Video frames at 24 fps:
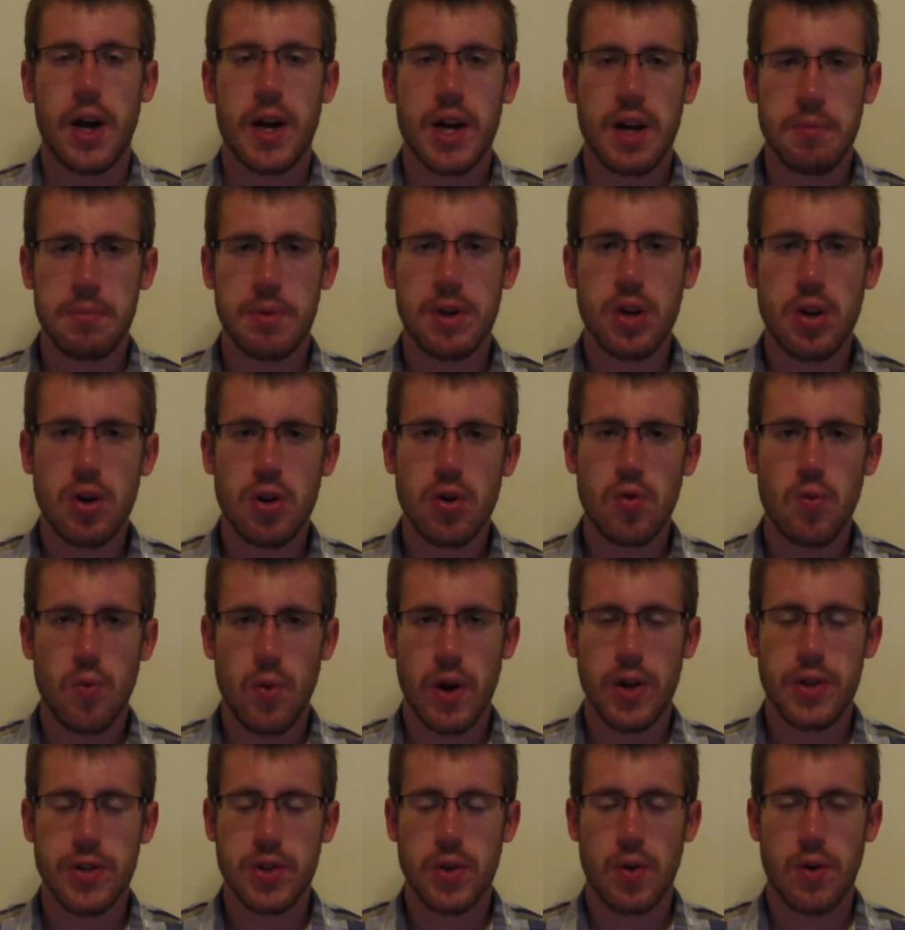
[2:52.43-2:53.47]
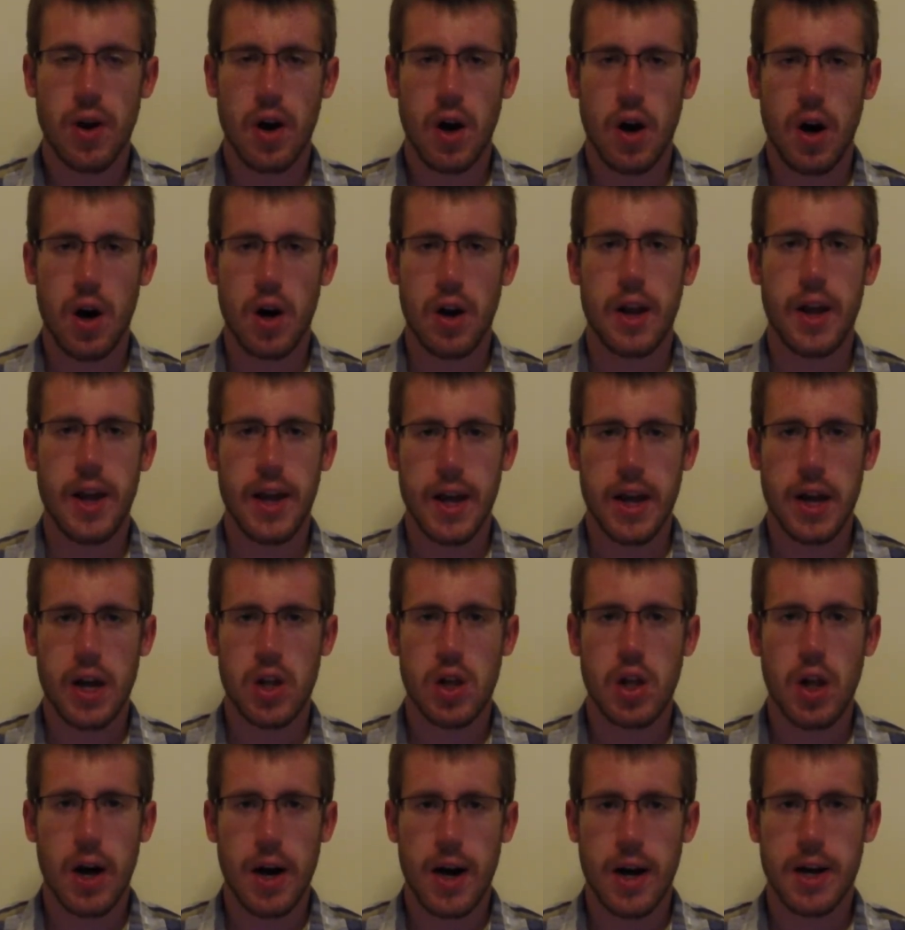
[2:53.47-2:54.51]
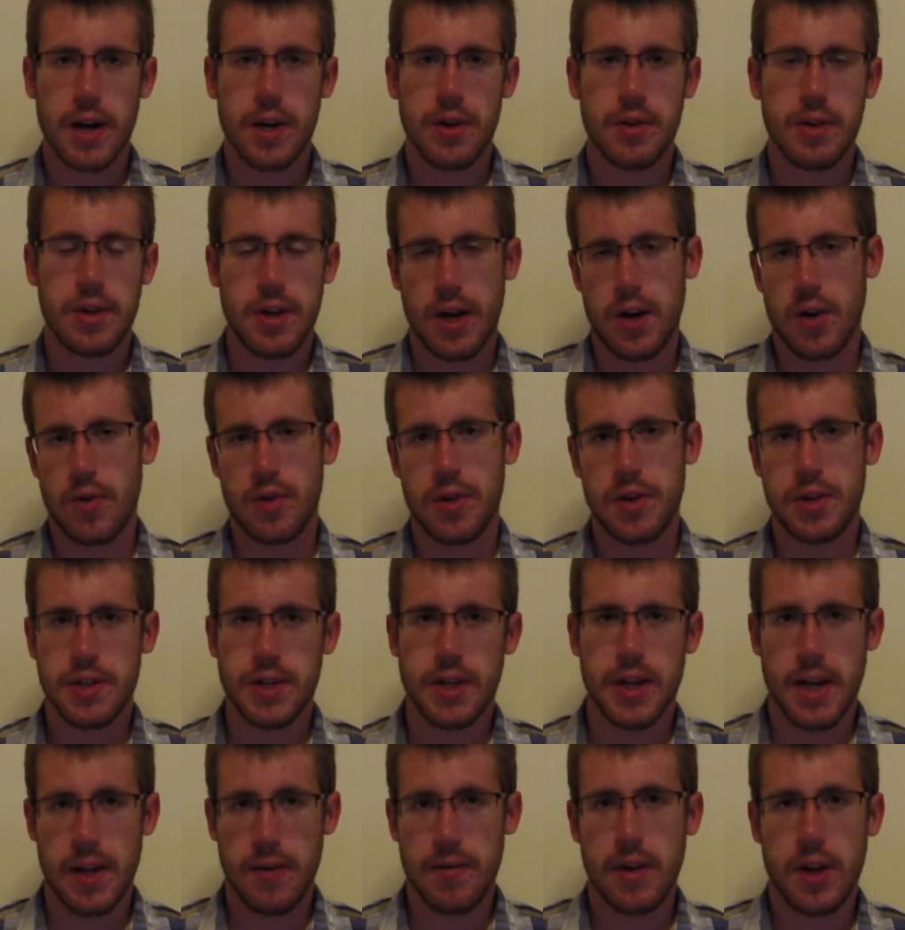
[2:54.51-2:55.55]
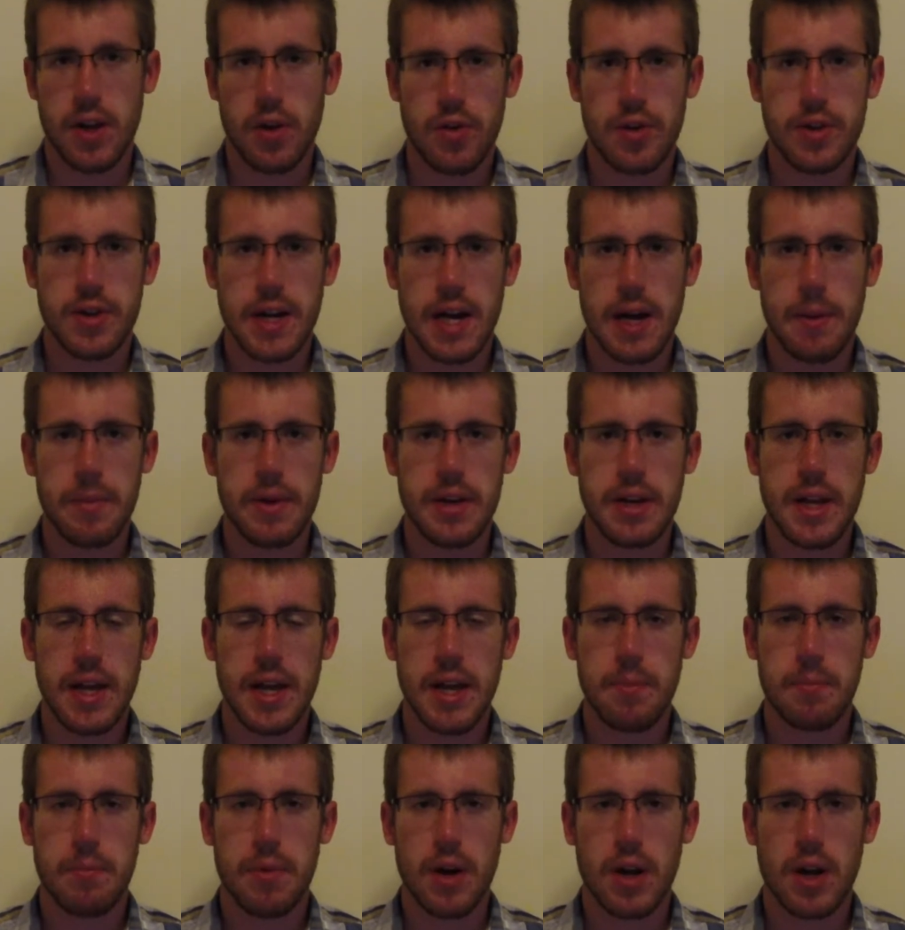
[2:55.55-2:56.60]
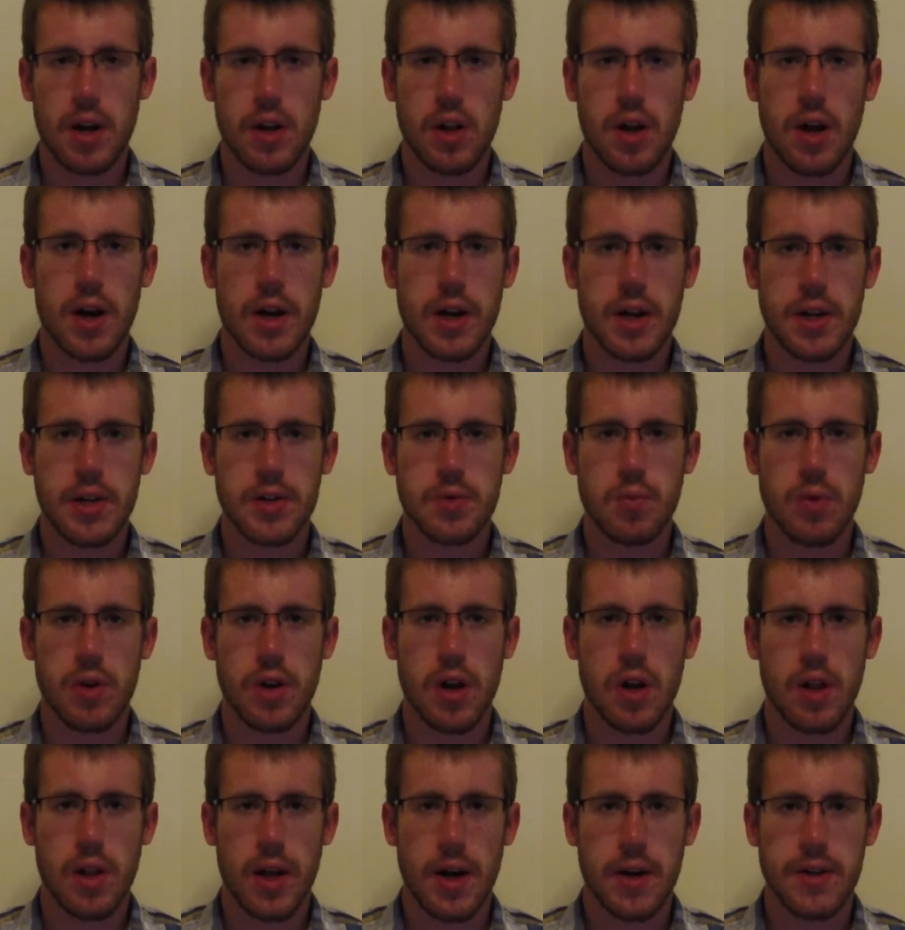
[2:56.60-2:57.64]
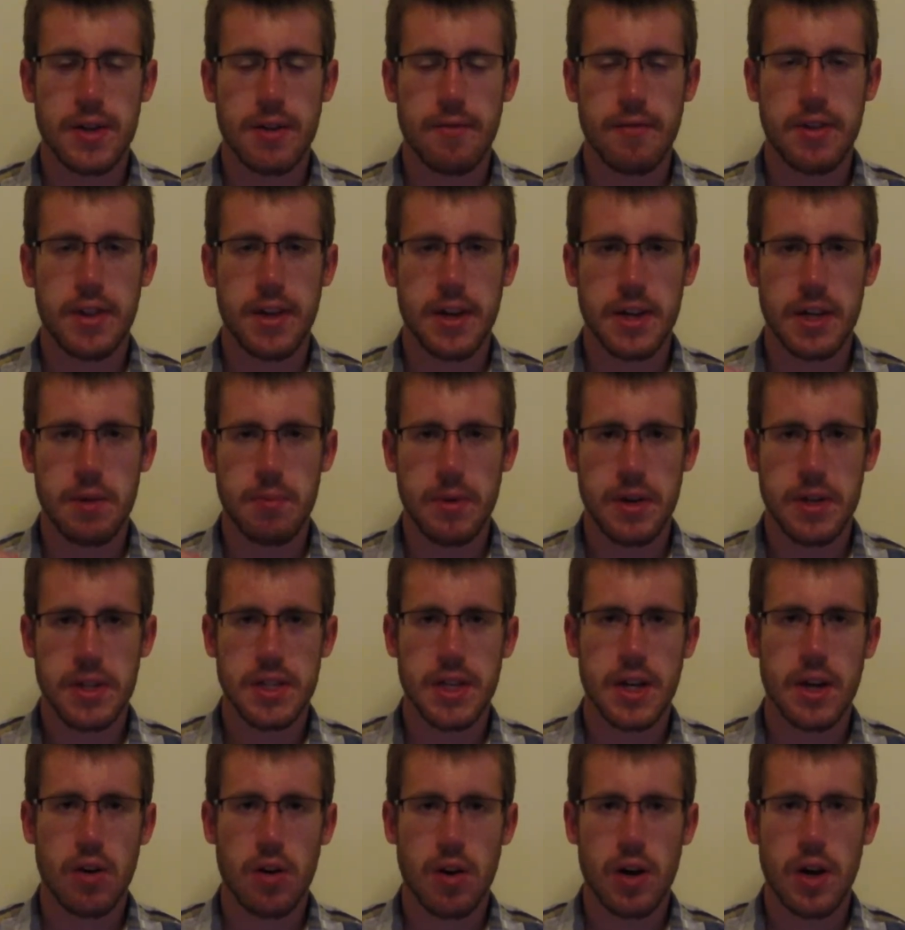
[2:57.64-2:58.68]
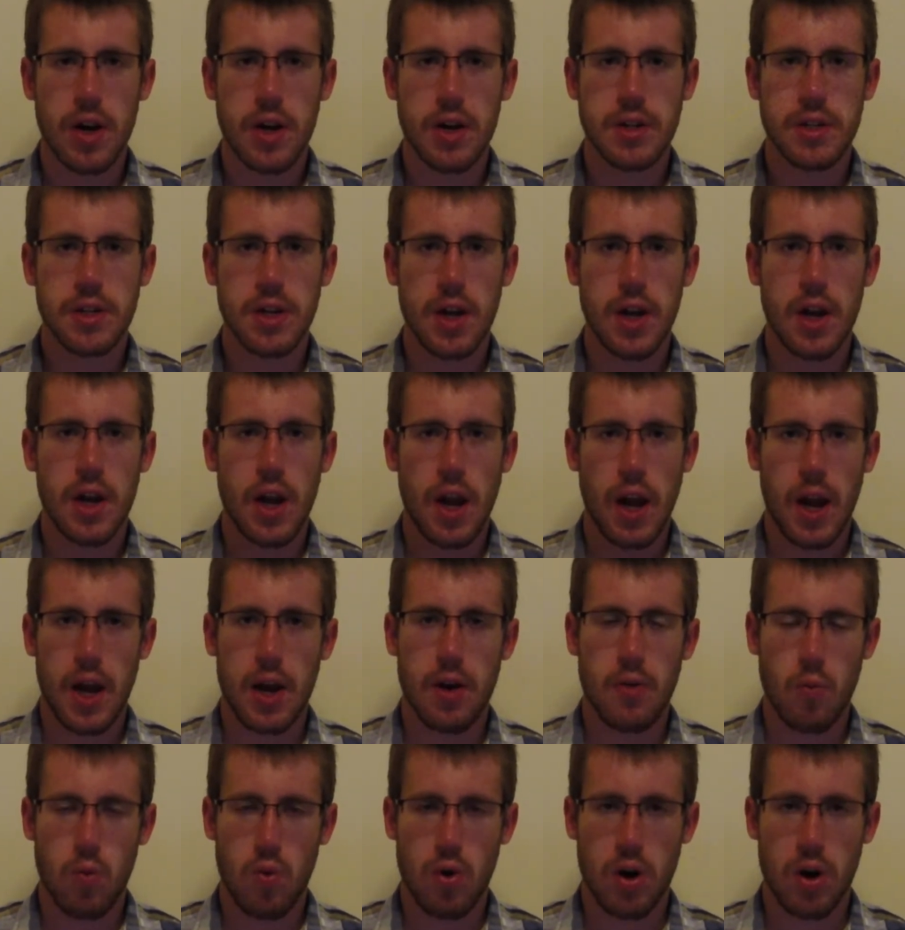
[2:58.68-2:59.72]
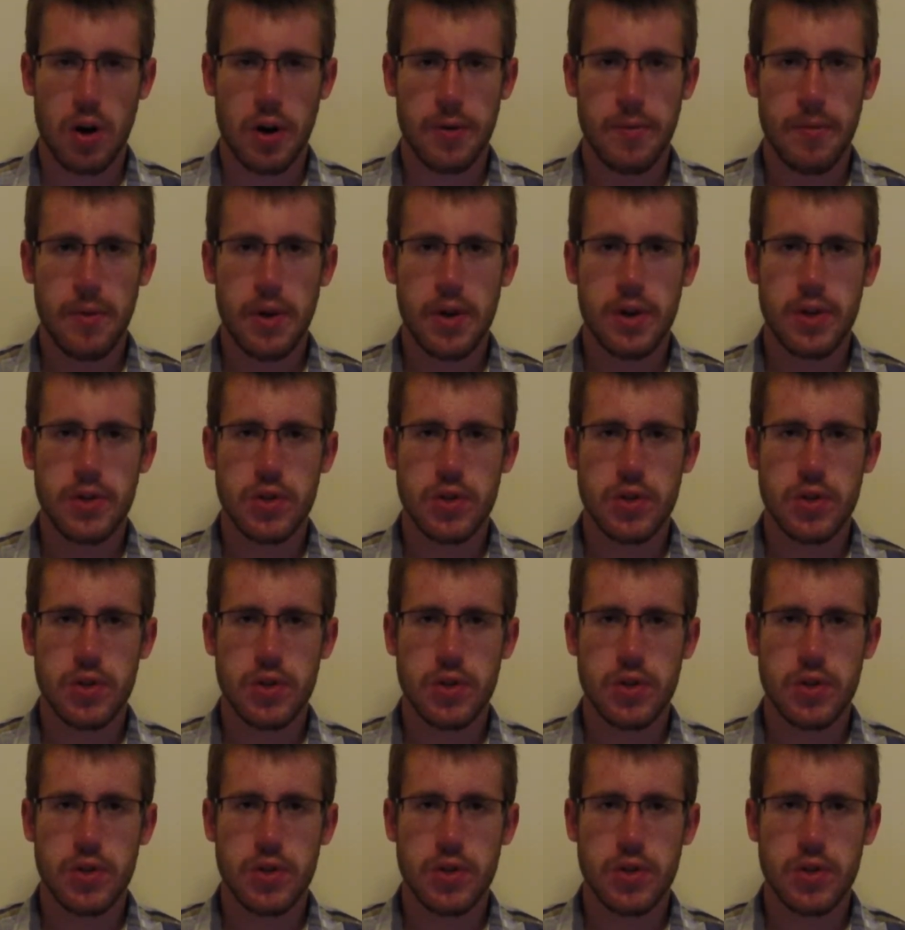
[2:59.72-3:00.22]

A computer runs on a clock. Not only is it giving you the time and date, but a clock is what allows everything to be synchronized and work.